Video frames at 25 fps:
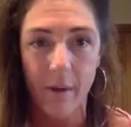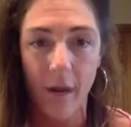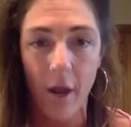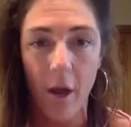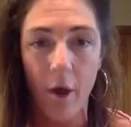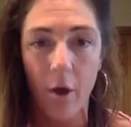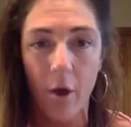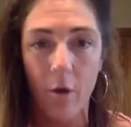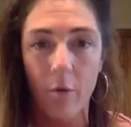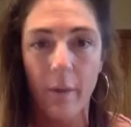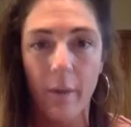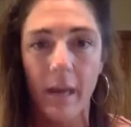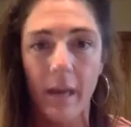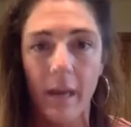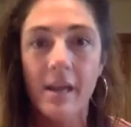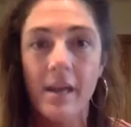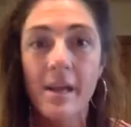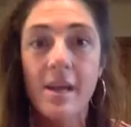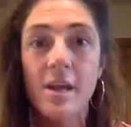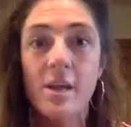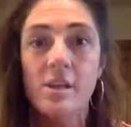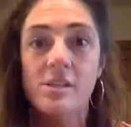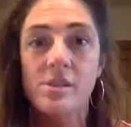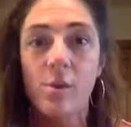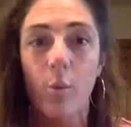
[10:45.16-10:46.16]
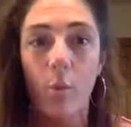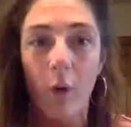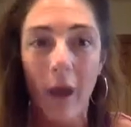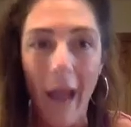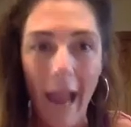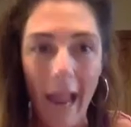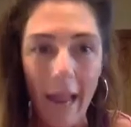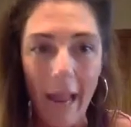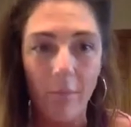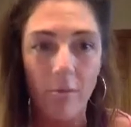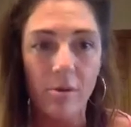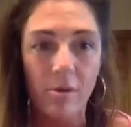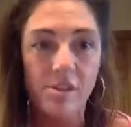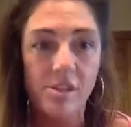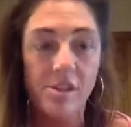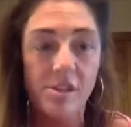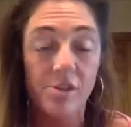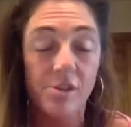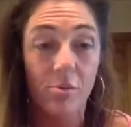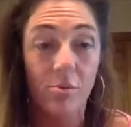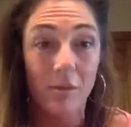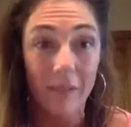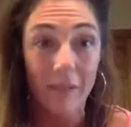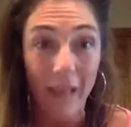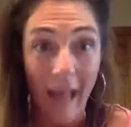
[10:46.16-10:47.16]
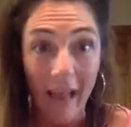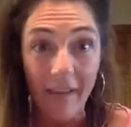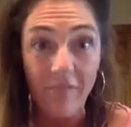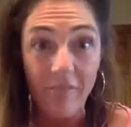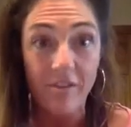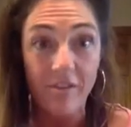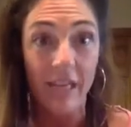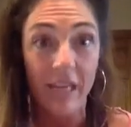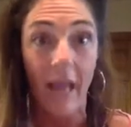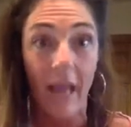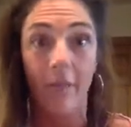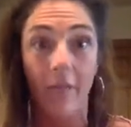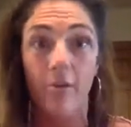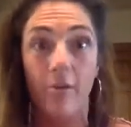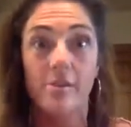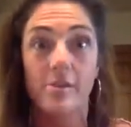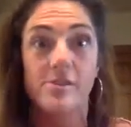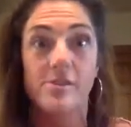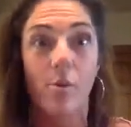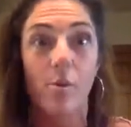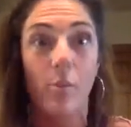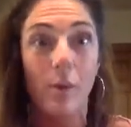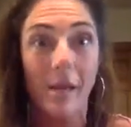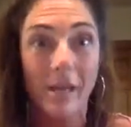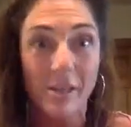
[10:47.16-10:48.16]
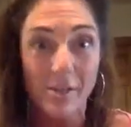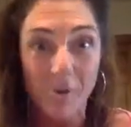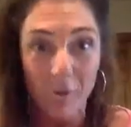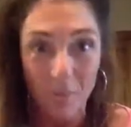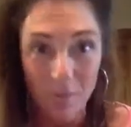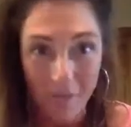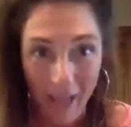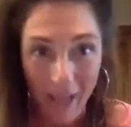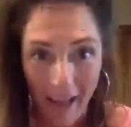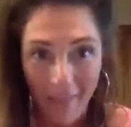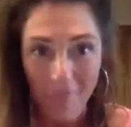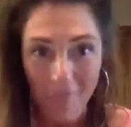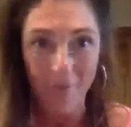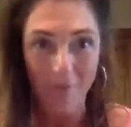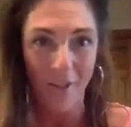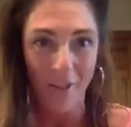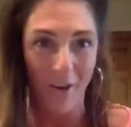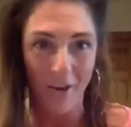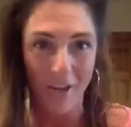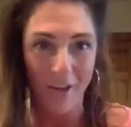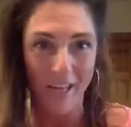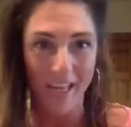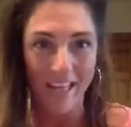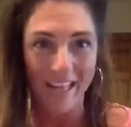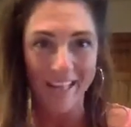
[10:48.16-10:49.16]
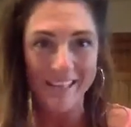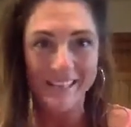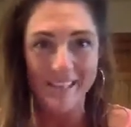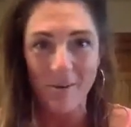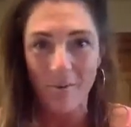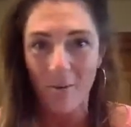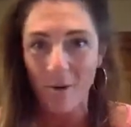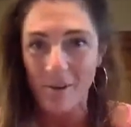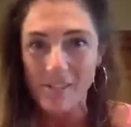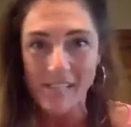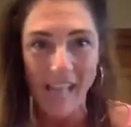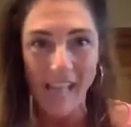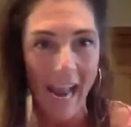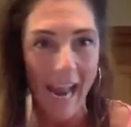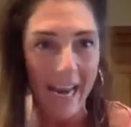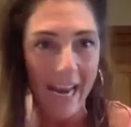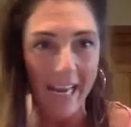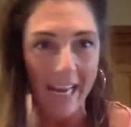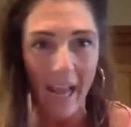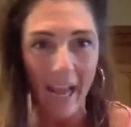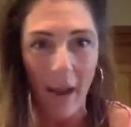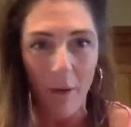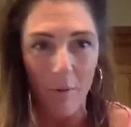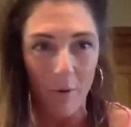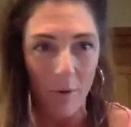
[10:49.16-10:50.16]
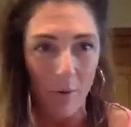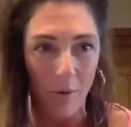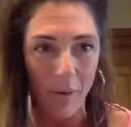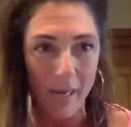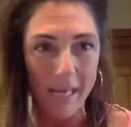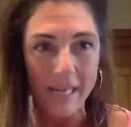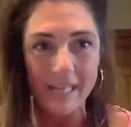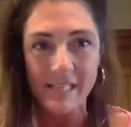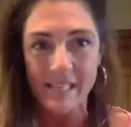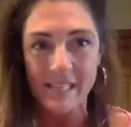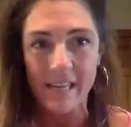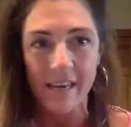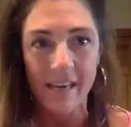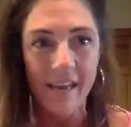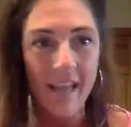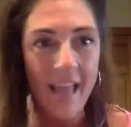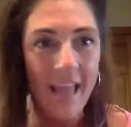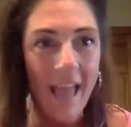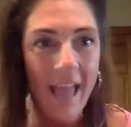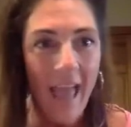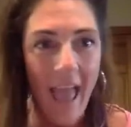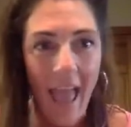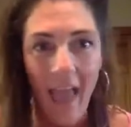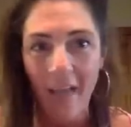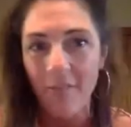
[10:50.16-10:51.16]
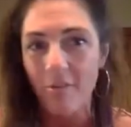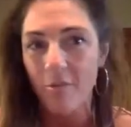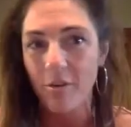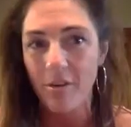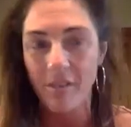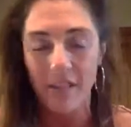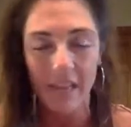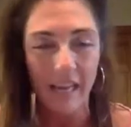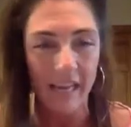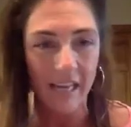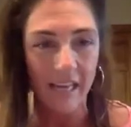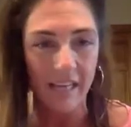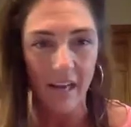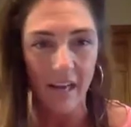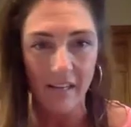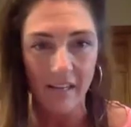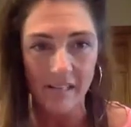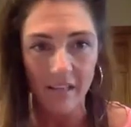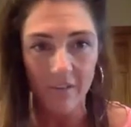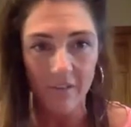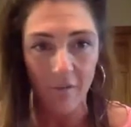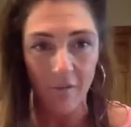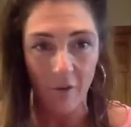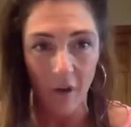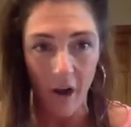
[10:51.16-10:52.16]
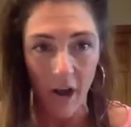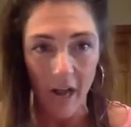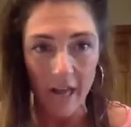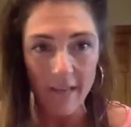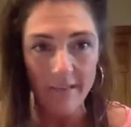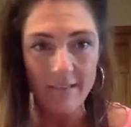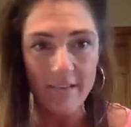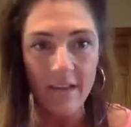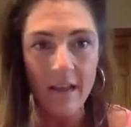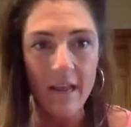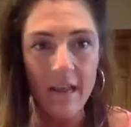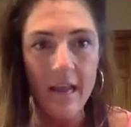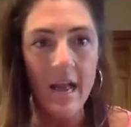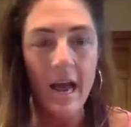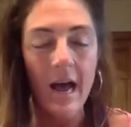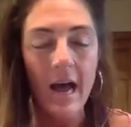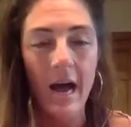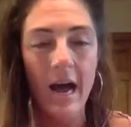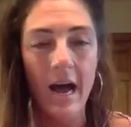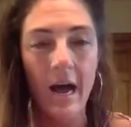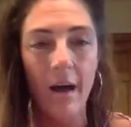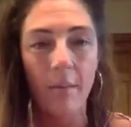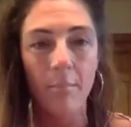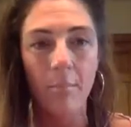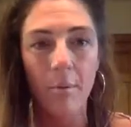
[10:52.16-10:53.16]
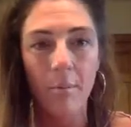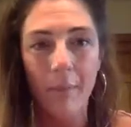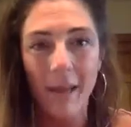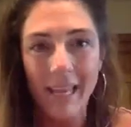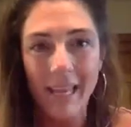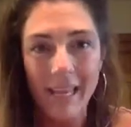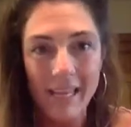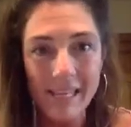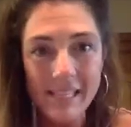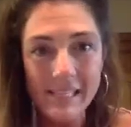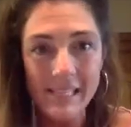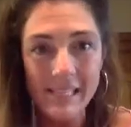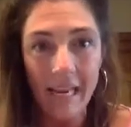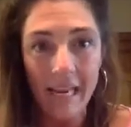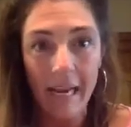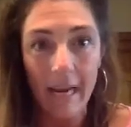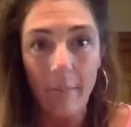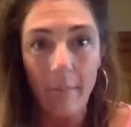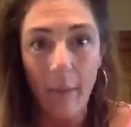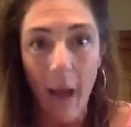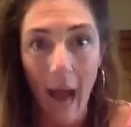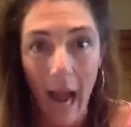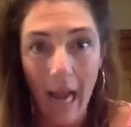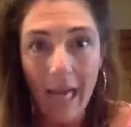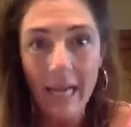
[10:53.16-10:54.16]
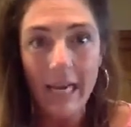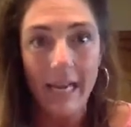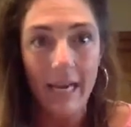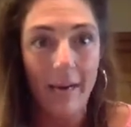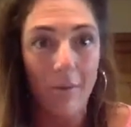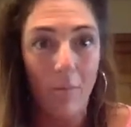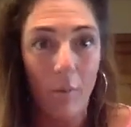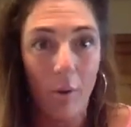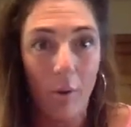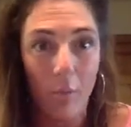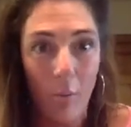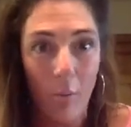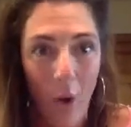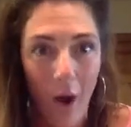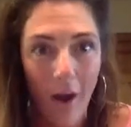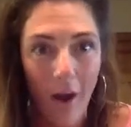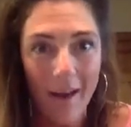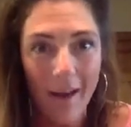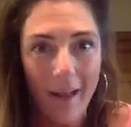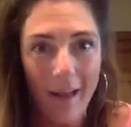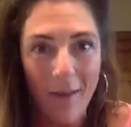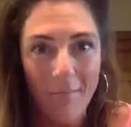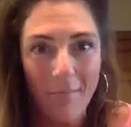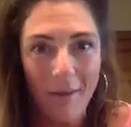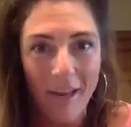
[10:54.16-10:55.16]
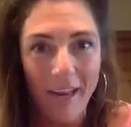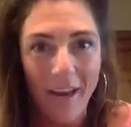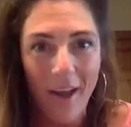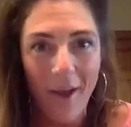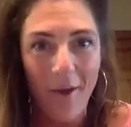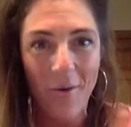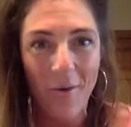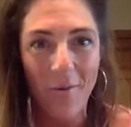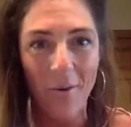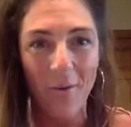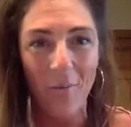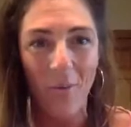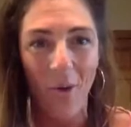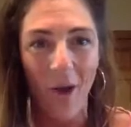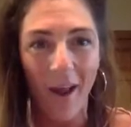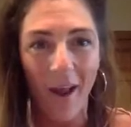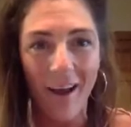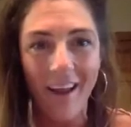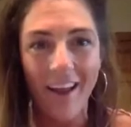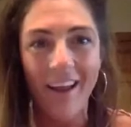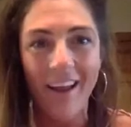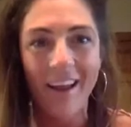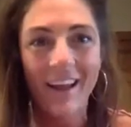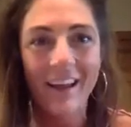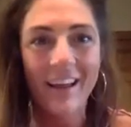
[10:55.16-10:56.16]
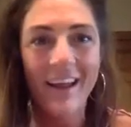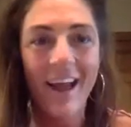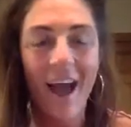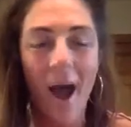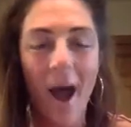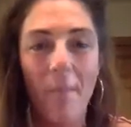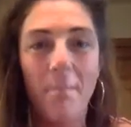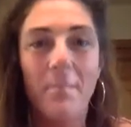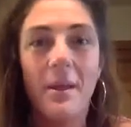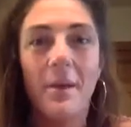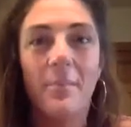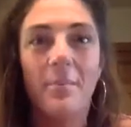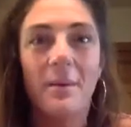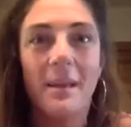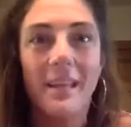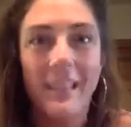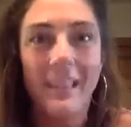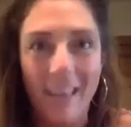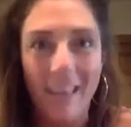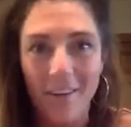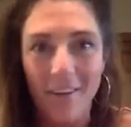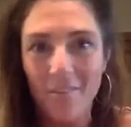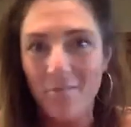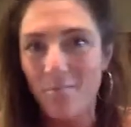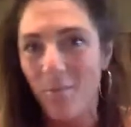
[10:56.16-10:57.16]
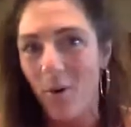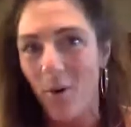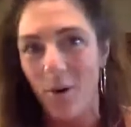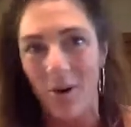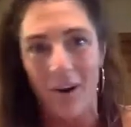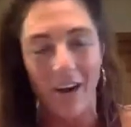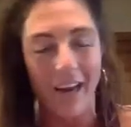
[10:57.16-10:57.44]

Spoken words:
home. And so we're able to do life together. So we can do life with our kids. He works 80-hour weeks and everything he does is for us. But my kids need him. I need him. We want him. We want to be able to give more